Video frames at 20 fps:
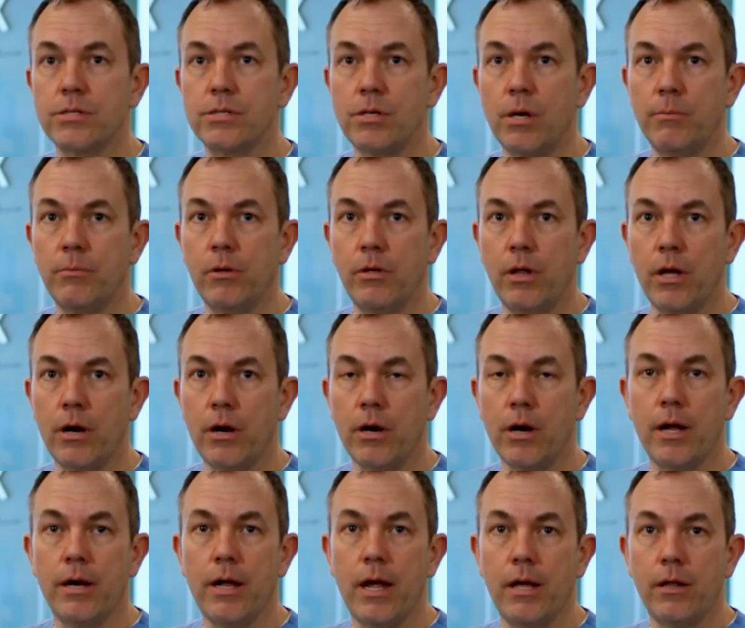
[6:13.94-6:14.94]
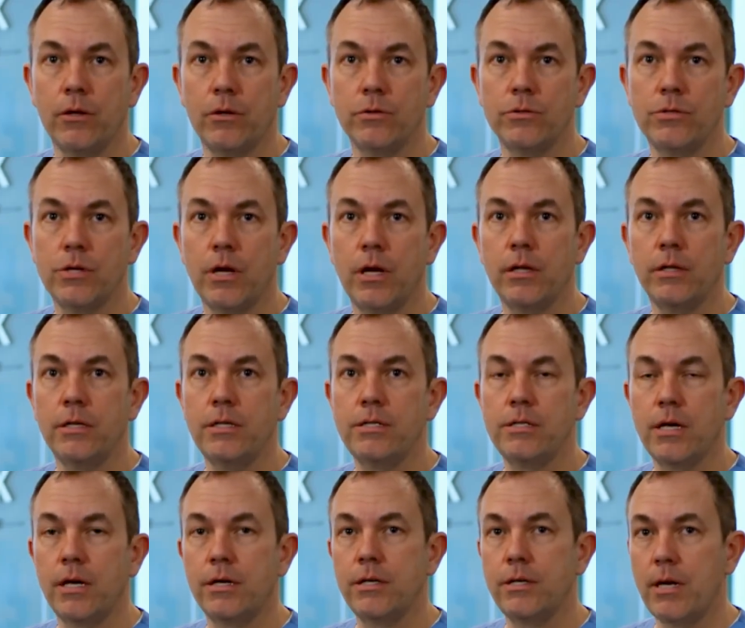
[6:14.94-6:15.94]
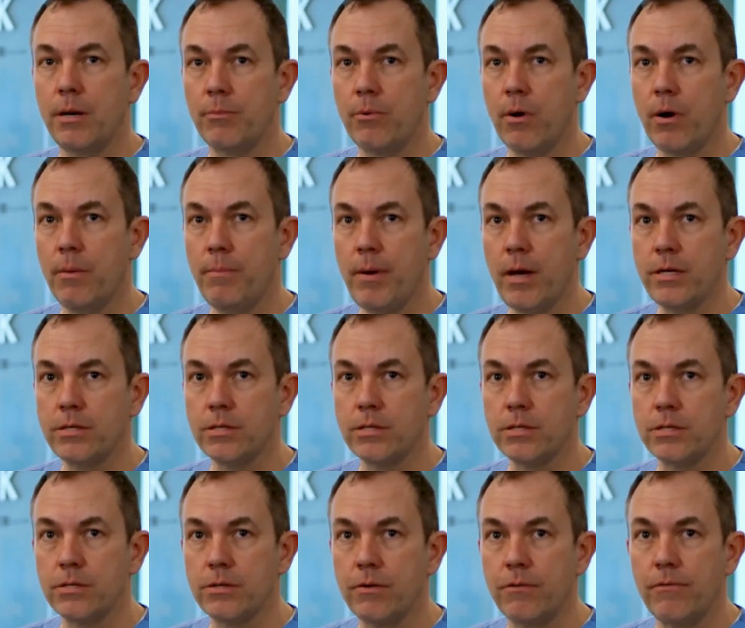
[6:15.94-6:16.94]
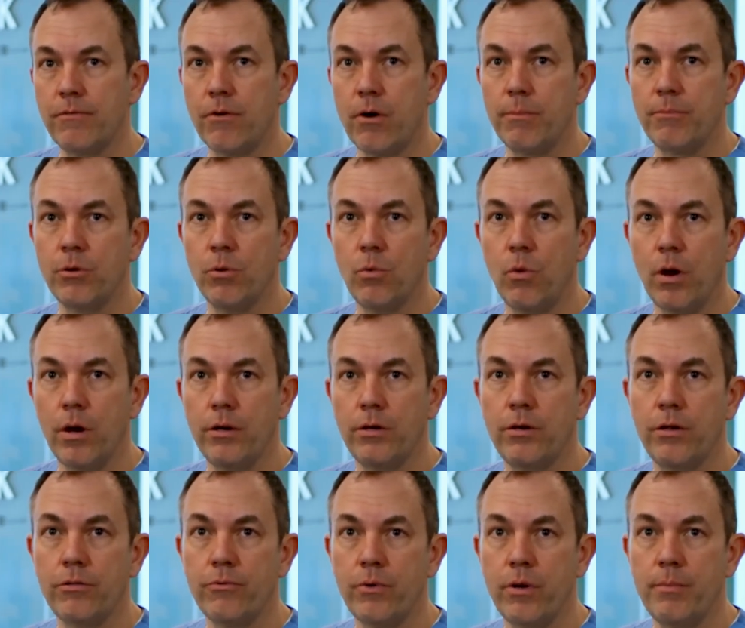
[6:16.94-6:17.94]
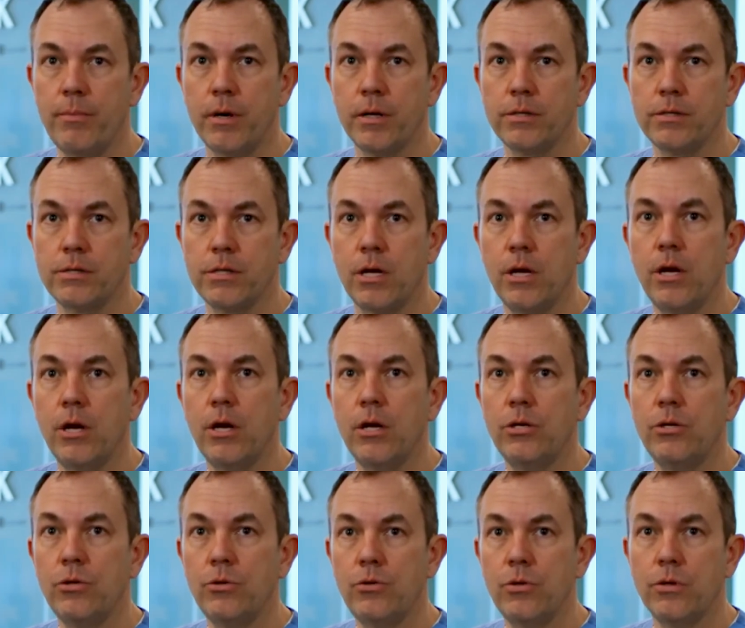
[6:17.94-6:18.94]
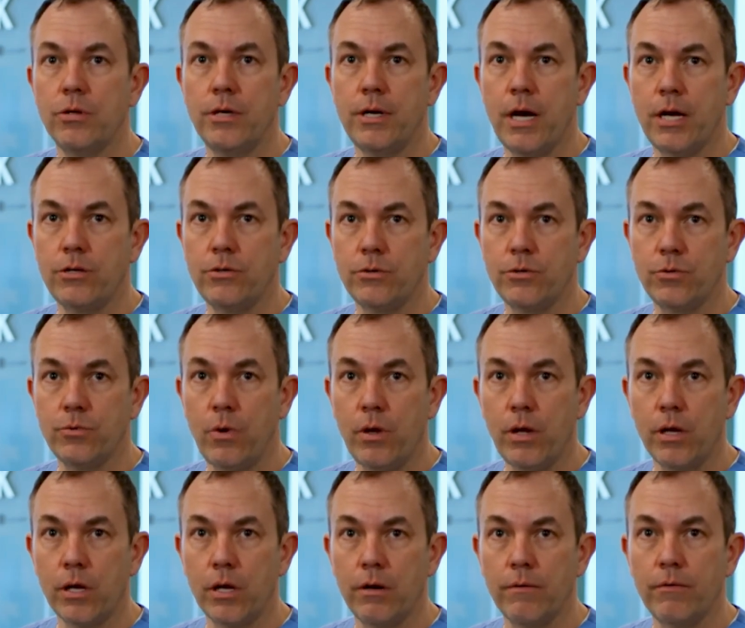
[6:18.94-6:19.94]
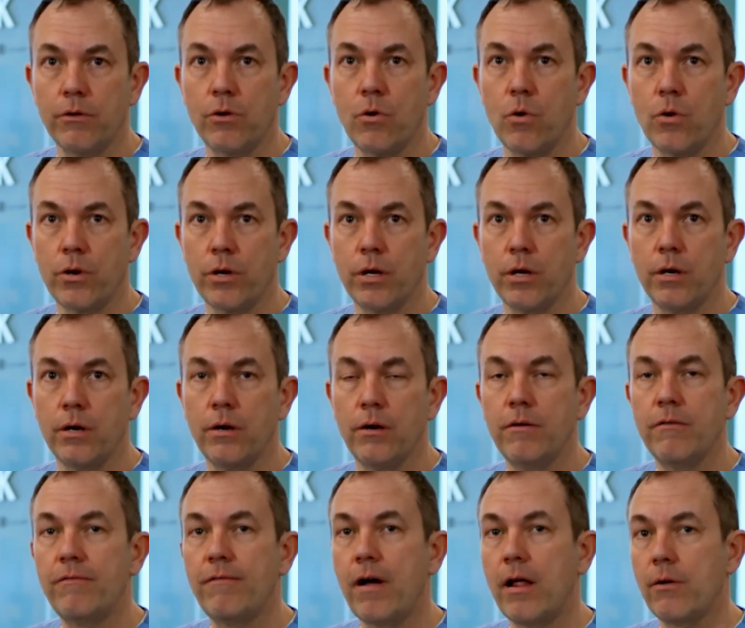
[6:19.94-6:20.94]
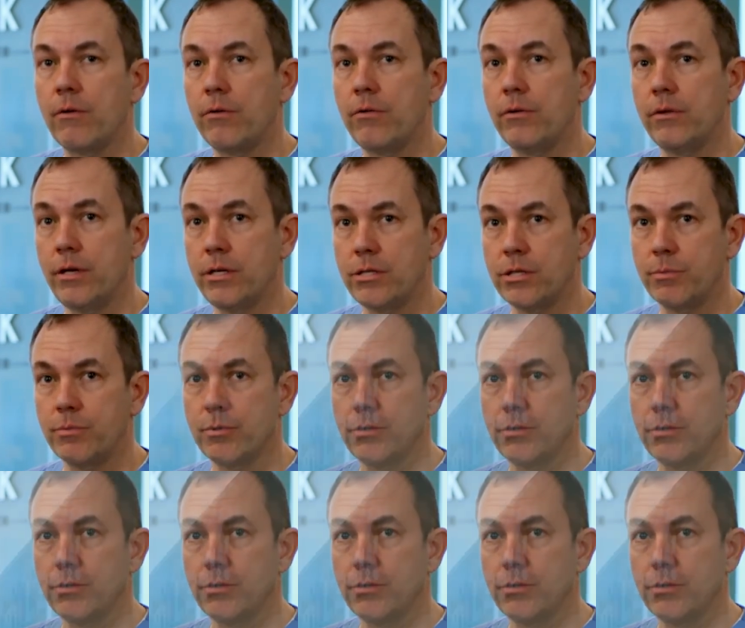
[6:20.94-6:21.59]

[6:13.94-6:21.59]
some glare and halos, at least on a temporary basis, for up to 1 to 3 months due to the natural swelling of the cornea following the LASIK